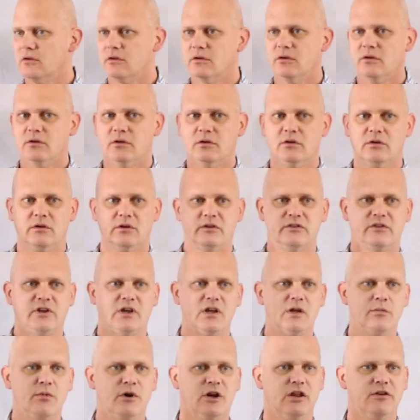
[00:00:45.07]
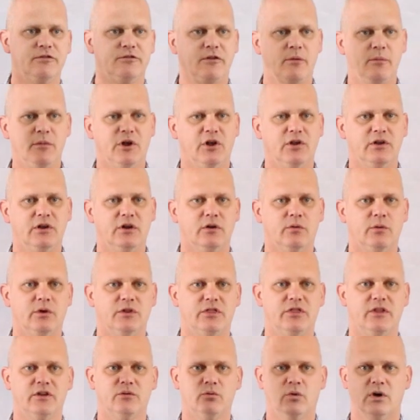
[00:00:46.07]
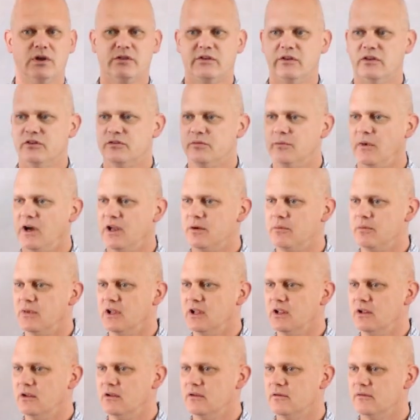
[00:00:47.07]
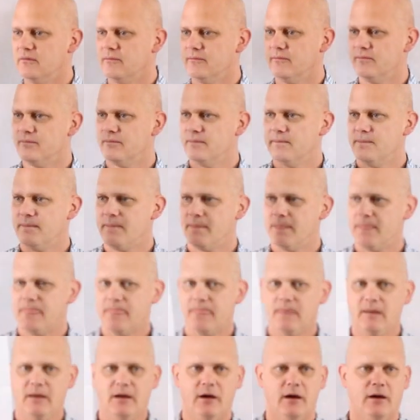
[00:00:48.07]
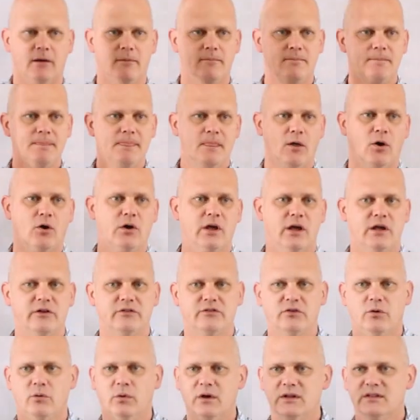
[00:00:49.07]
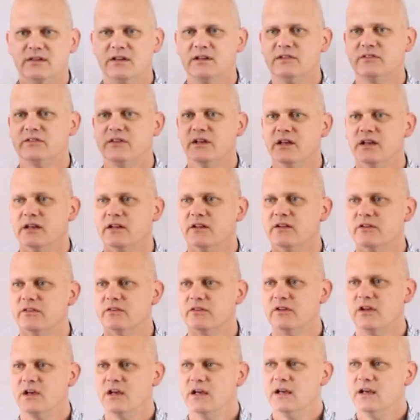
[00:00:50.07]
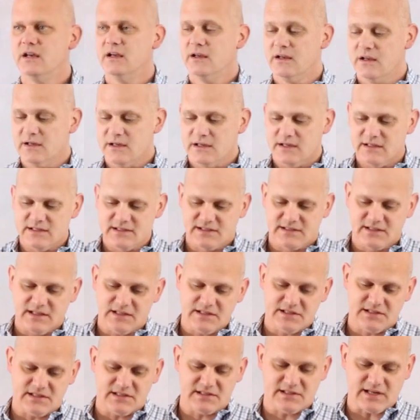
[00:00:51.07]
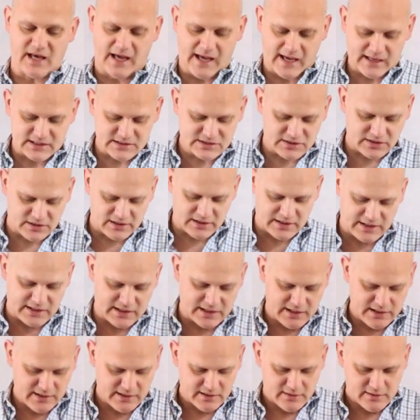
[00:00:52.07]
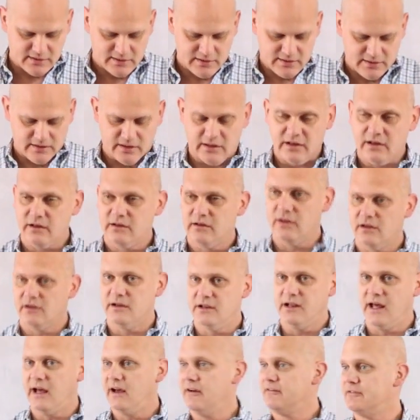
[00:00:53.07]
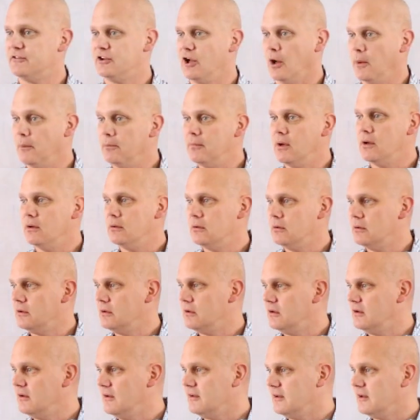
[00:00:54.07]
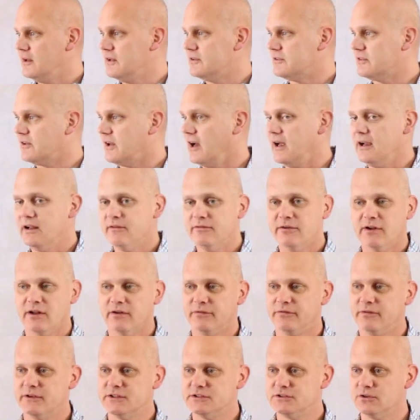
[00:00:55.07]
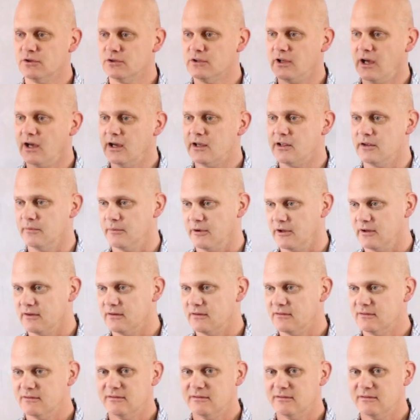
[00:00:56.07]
Is anybody familiar with this, what this might be? Yeah. Okay, so what this is, is this is actually in NAVDOM, it's kind of an official document.